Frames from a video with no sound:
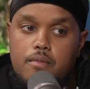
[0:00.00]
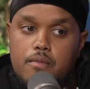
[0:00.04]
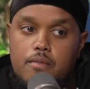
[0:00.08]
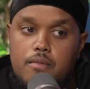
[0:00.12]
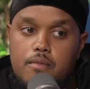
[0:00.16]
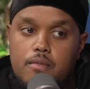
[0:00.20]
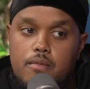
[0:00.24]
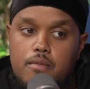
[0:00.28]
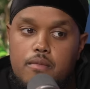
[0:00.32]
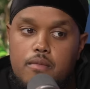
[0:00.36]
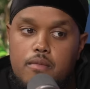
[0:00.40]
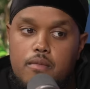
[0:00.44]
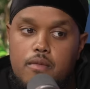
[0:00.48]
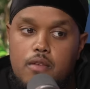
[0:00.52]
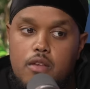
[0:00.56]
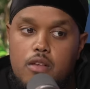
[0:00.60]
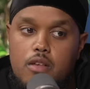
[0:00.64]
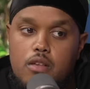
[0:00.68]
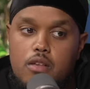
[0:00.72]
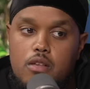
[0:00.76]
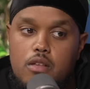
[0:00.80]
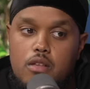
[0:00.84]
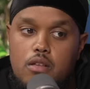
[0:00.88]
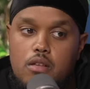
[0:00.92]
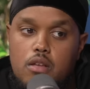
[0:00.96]
yeah
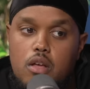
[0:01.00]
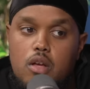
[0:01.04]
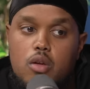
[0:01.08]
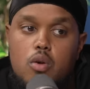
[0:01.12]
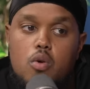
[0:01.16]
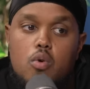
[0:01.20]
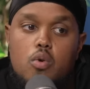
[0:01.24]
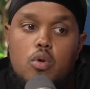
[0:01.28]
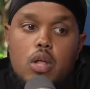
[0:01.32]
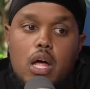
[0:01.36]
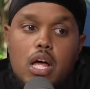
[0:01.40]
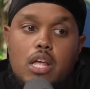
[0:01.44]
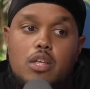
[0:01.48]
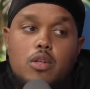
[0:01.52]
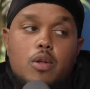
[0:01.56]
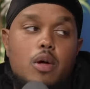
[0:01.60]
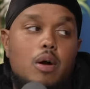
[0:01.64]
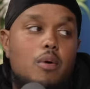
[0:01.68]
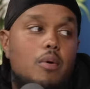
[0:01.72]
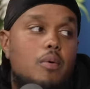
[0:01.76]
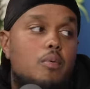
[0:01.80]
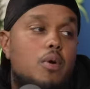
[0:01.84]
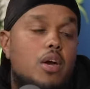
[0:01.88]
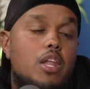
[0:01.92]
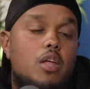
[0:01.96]
um, cool.
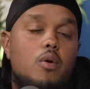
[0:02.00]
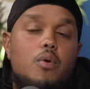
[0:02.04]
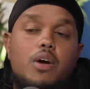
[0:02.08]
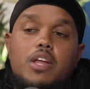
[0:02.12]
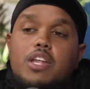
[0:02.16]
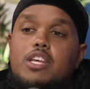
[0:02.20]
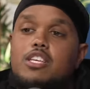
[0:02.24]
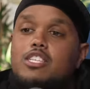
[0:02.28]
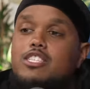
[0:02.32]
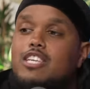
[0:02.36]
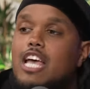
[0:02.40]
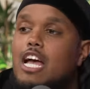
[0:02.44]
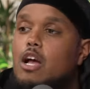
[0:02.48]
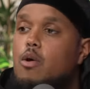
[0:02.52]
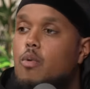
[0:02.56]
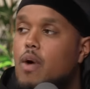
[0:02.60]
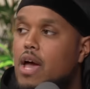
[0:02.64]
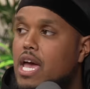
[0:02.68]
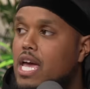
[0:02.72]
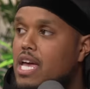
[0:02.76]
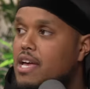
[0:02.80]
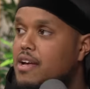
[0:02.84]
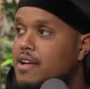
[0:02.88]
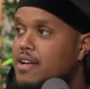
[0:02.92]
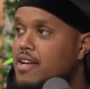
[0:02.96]
we're, gonna, we're gonna
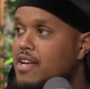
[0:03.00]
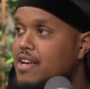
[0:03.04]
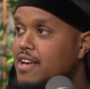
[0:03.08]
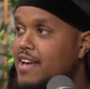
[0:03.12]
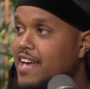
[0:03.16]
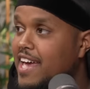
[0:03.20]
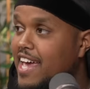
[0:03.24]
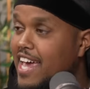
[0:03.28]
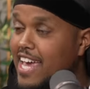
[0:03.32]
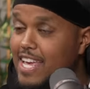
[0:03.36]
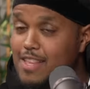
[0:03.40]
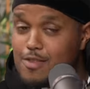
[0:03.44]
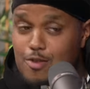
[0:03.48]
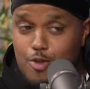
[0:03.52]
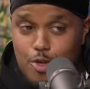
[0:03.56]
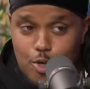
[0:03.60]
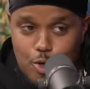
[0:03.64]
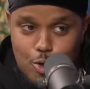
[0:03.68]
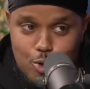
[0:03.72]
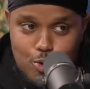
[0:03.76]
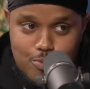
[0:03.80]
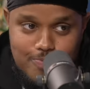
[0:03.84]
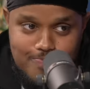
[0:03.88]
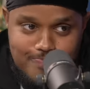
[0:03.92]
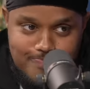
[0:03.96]
segue
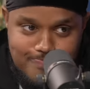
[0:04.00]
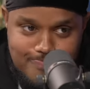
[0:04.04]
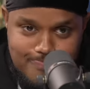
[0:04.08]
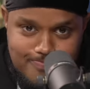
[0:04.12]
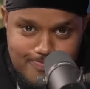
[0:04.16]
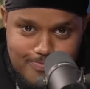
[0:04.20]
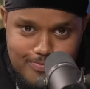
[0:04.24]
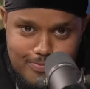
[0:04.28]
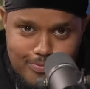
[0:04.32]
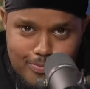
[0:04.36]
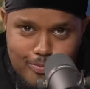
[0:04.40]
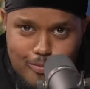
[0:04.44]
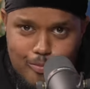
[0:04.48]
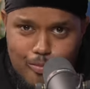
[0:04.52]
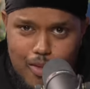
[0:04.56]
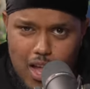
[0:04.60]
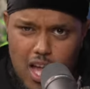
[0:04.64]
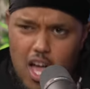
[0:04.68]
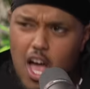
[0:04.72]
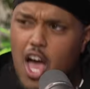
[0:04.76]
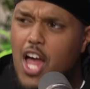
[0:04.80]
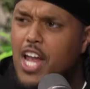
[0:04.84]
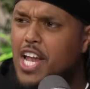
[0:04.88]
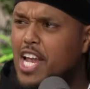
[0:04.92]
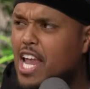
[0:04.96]
into
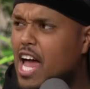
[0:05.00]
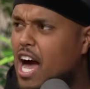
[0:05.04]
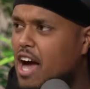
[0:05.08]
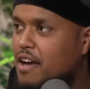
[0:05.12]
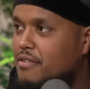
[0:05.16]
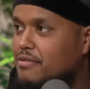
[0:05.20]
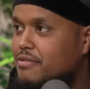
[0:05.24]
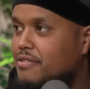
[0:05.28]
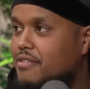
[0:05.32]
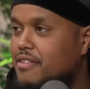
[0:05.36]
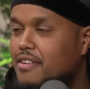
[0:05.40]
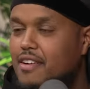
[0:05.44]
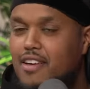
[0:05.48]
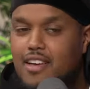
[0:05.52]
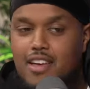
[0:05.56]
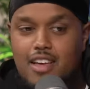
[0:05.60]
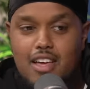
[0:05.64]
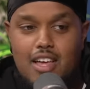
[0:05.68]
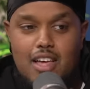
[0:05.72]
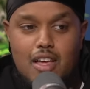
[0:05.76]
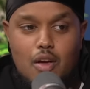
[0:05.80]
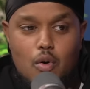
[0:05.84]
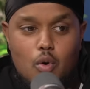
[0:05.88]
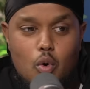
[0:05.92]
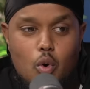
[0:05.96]
early life
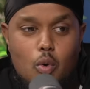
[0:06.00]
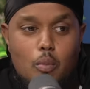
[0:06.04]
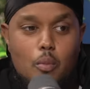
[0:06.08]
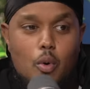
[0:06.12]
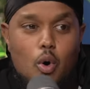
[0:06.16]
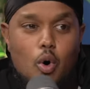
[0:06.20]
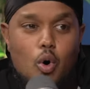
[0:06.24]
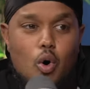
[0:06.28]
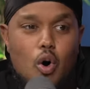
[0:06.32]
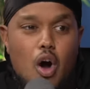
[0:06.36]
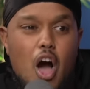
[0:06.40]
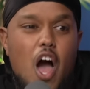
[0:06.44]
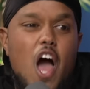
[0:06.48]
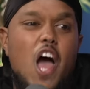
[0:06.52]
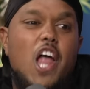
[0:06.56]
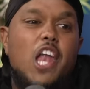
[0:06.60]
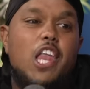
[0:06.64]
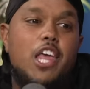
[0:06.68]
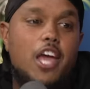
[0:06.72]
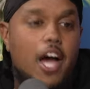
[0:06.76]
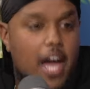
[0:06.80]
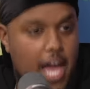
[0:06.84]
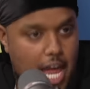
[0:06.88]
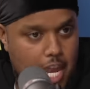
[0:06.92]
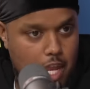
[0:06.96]
or more
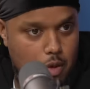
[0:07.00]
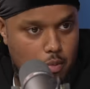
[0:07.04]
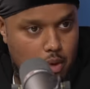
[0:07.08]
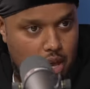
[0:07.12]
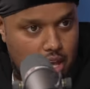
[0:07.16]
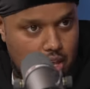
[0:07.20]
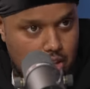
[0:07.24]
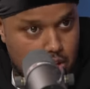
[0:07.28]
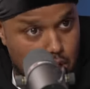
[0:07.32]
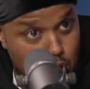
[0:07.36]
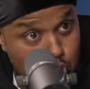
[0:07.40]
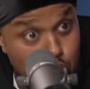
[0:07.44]
earlier anyway.